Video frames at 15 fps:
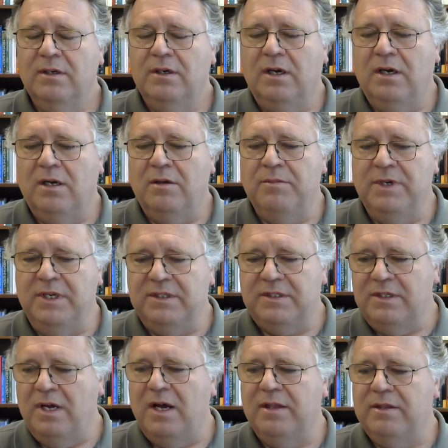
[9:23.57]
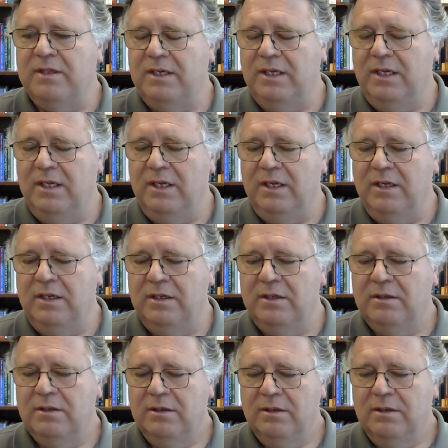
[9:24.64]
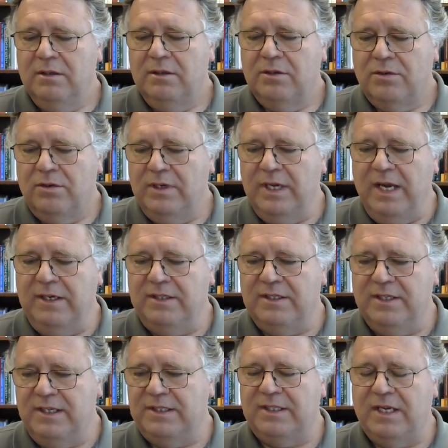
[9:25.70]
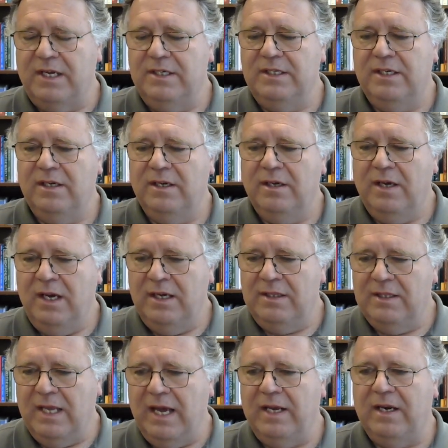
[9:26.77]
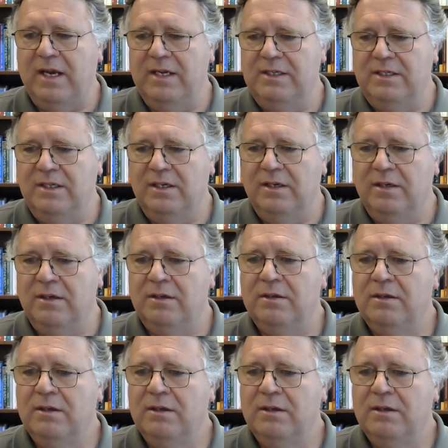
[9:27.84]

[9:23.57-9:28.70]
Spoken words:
And it's not that he creates this idea and that idea.